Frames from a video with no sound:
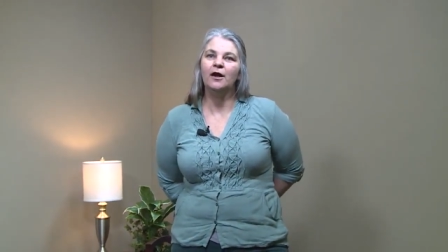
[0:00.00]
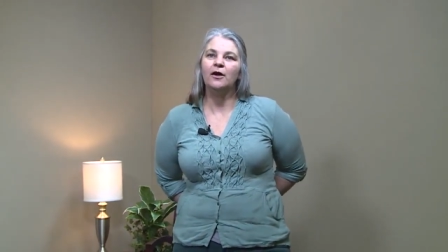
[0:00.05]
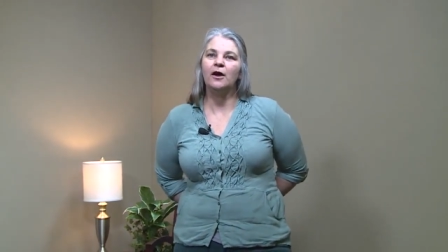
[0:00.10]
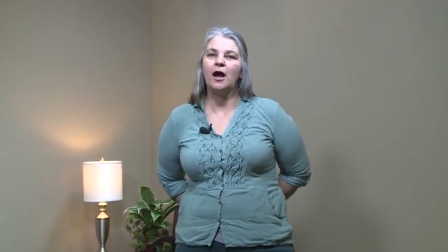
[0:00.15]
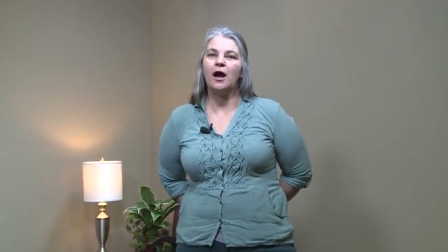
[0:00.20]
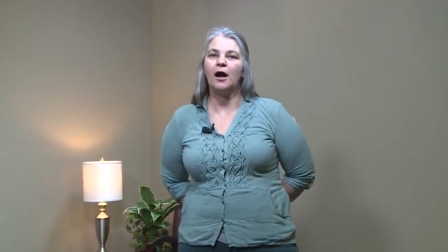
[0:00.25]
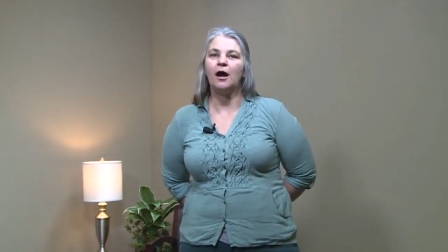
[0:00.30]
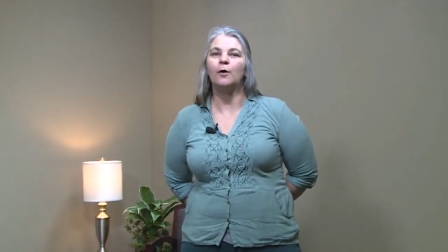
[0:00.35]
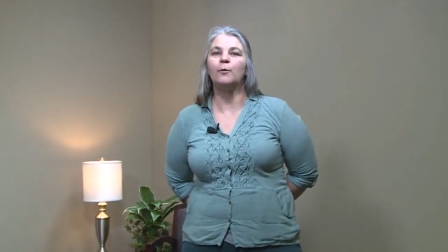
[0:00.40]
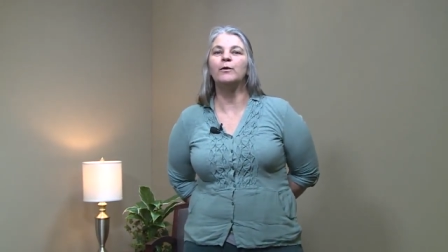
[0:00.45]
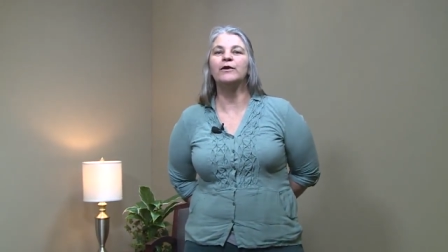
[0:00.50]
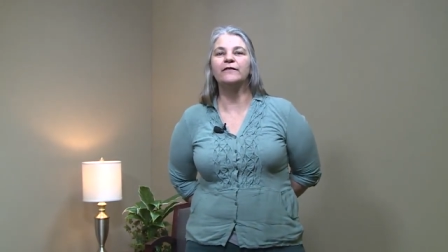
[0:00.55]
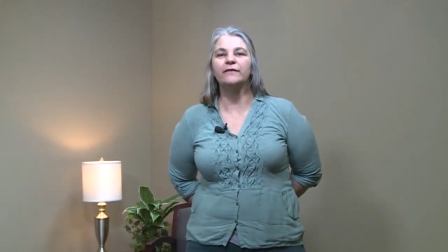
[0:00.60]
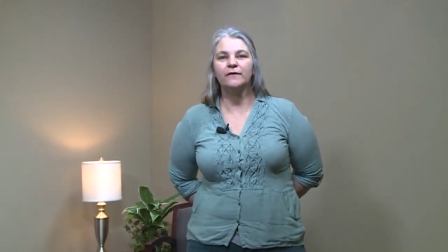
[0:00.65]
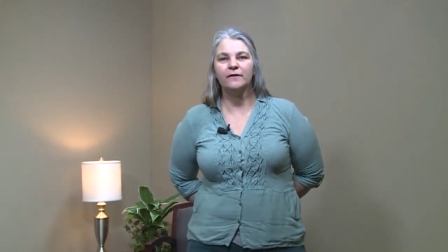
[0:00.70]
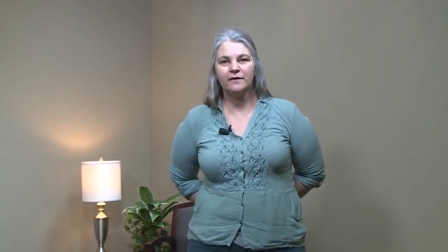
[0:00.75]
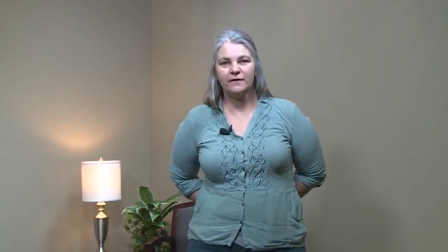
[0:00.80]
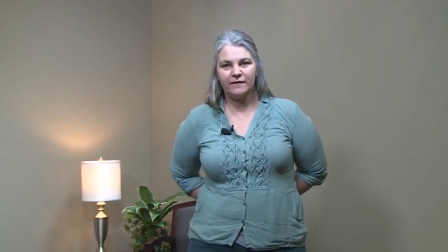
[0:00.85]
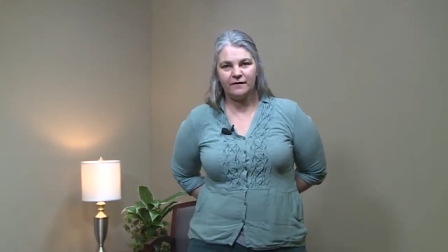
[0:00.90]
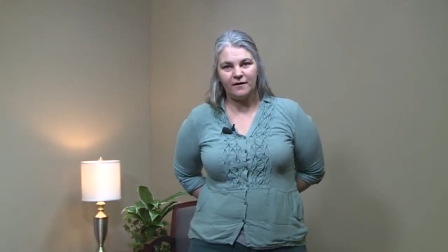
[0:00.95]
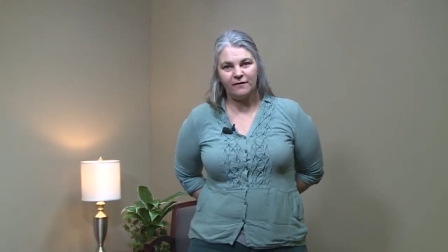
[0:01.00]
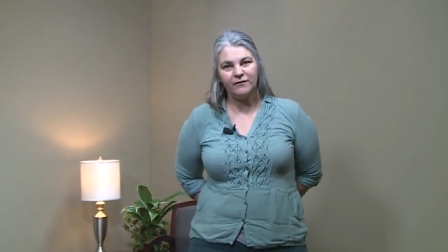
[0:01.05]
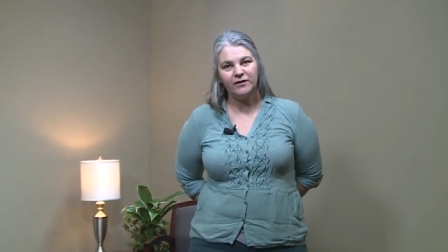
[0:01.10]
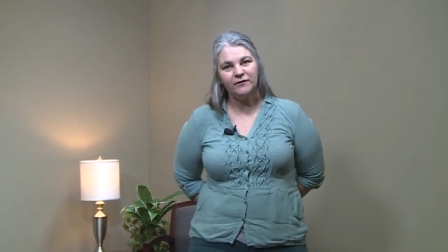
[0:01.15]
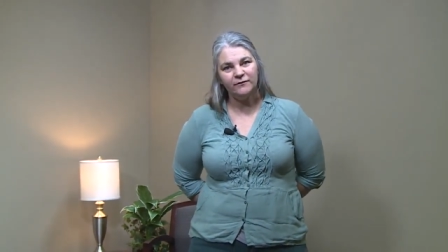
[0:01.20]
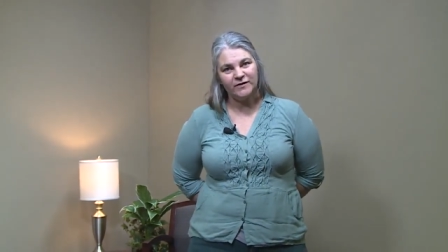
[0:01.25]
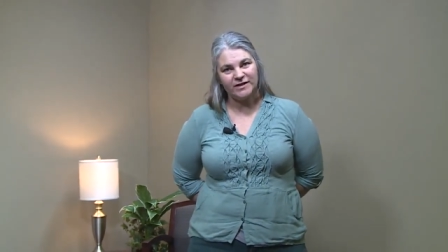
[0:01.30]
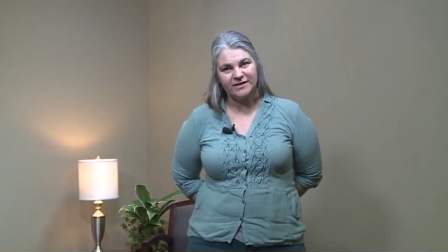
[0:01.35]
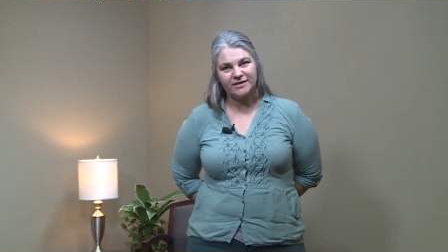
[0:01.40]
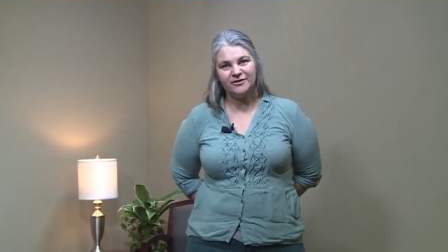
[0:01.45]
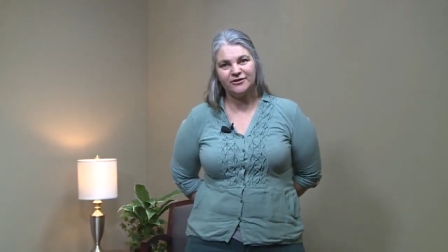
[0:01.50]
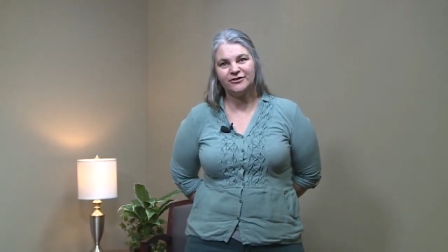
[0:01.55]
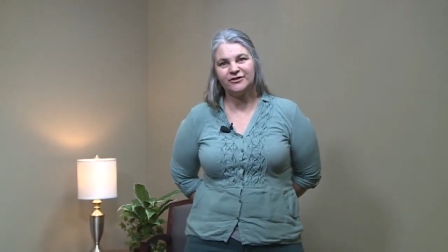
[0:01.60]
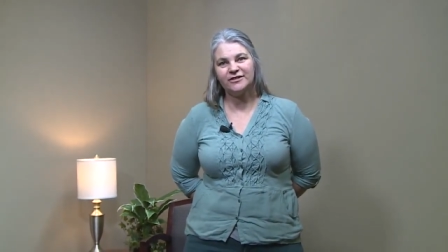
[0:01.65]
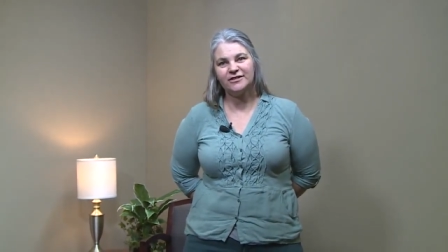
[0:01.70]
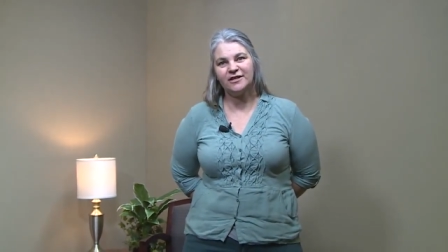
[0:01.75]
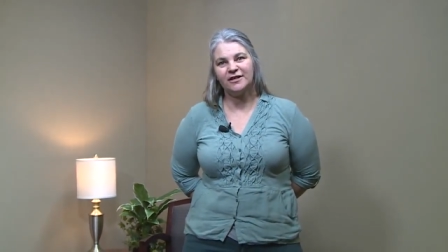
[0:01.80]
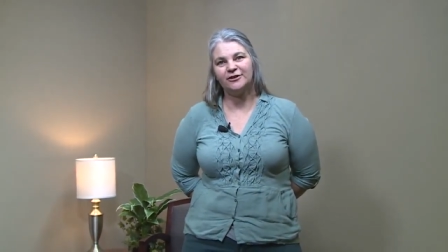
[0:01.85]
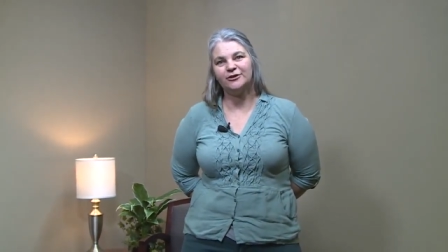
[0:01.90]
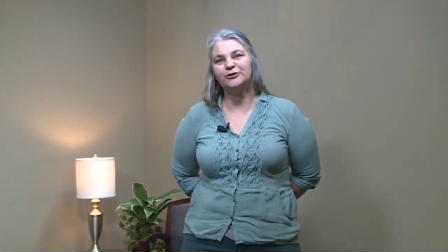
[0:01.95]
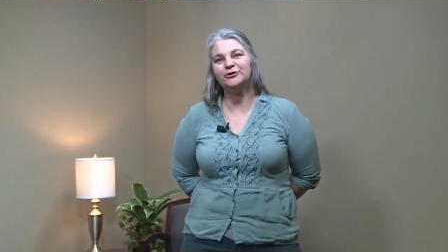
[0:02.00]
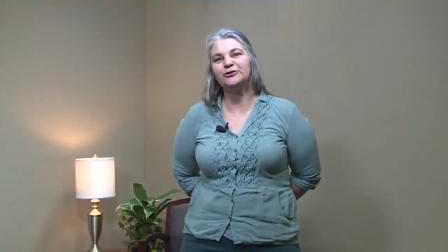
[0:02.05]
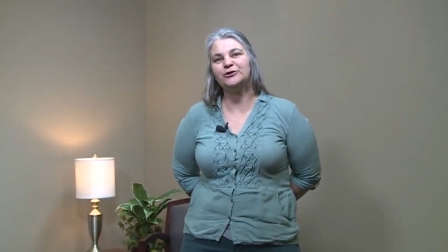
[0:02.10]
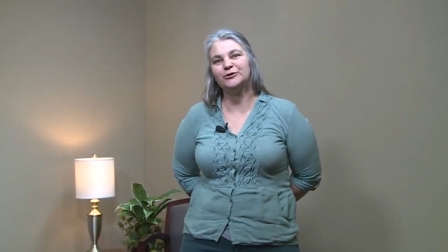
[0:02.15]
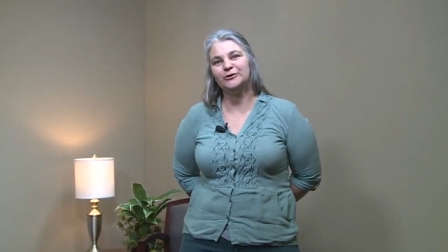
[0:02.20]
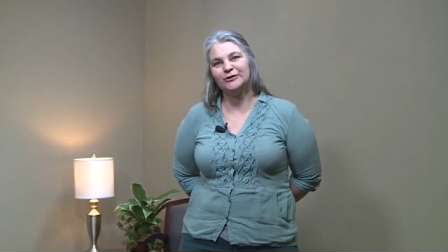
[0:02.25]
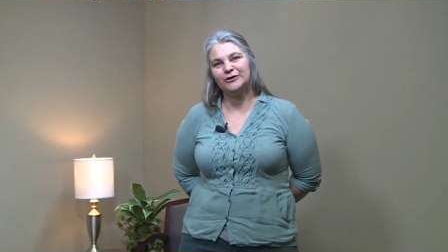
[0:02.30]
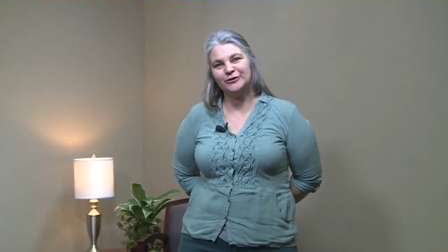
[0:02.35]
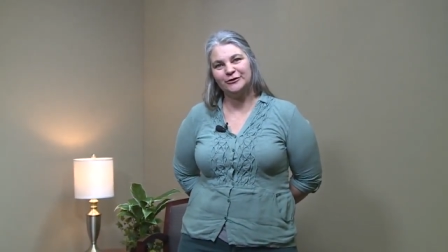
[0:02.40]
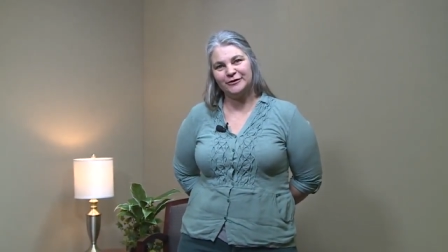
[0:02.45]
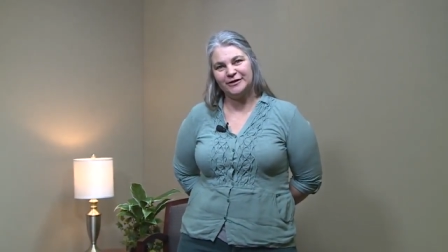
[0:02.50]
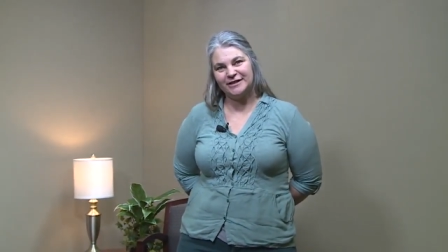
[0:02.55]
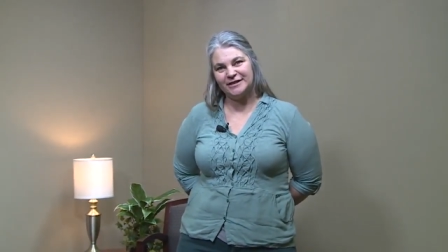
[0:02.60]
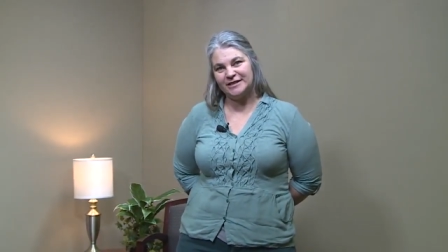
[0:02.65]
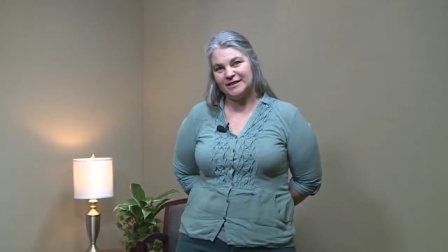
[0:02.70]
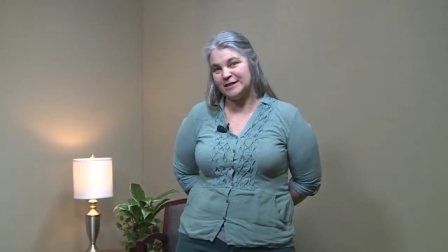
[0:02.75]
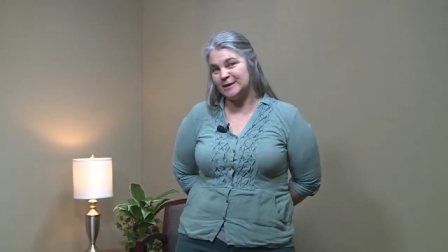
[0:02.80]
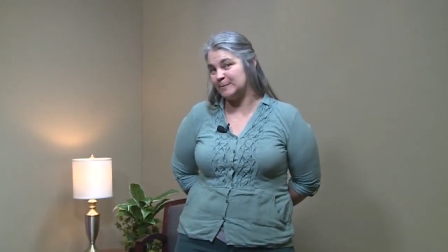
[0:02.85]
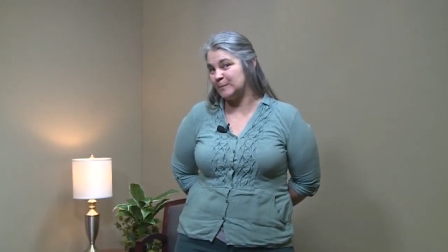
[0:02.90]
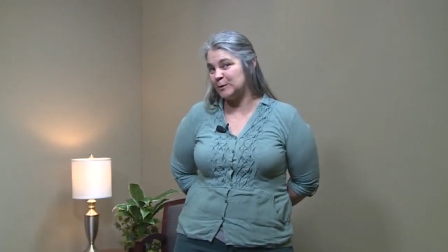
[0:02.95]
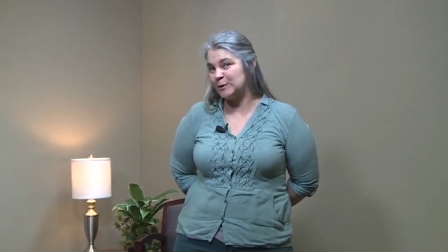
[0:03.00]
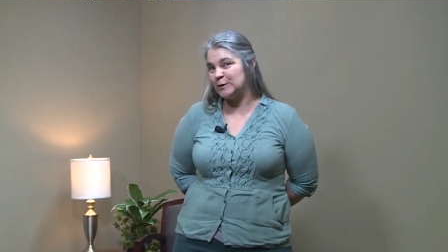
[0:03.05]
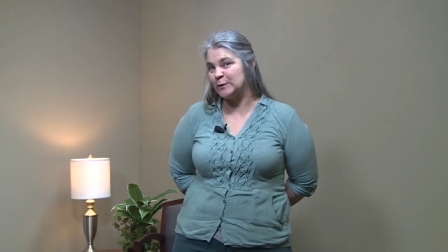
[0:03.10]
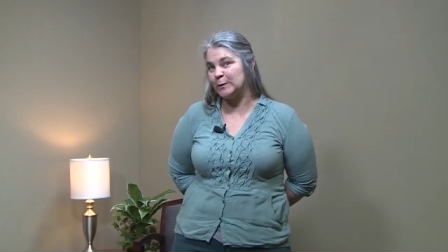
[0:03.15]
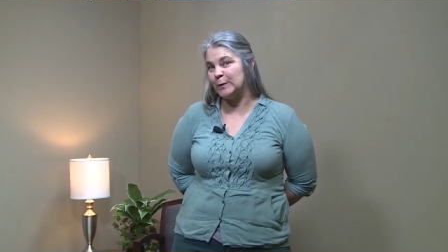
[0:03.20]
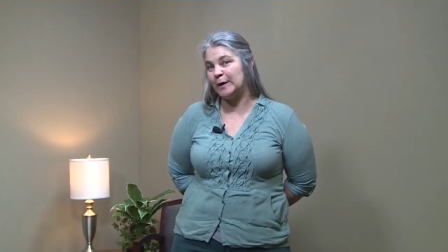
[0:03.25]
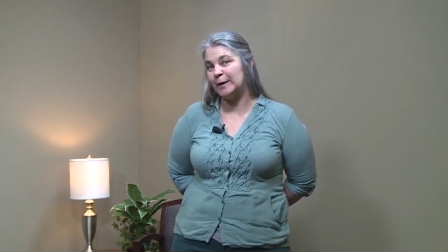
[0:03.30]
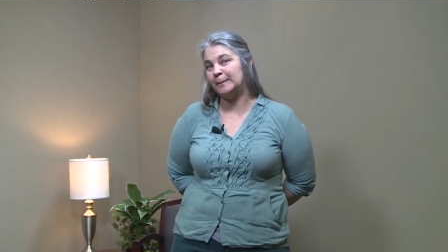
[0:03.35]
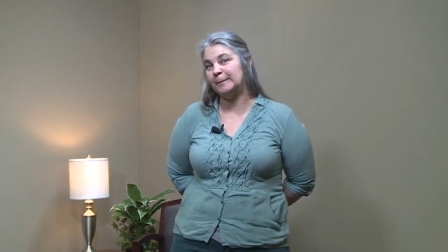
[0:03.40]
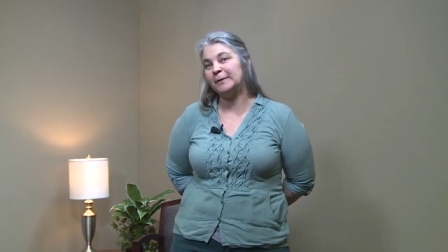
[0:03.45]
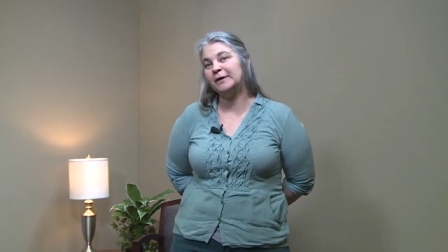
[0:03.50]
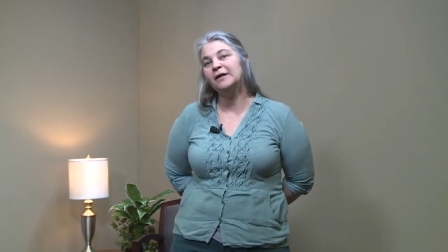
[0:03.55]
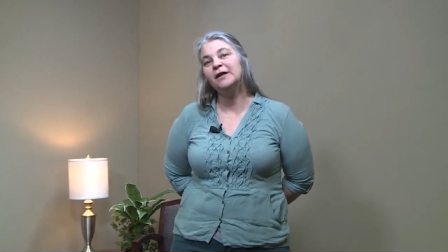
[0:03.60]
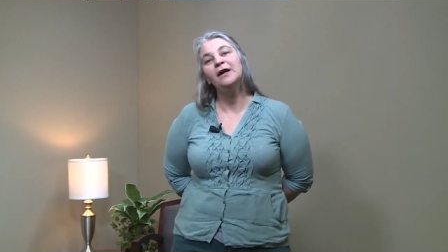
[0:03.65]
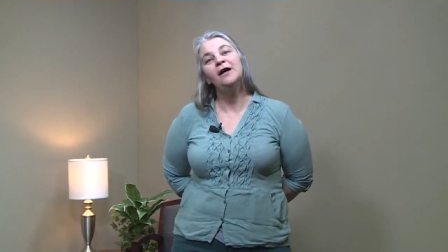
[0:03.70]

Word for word: uh, with the Suffolk Visitor Center to the Great Dismal Swamp.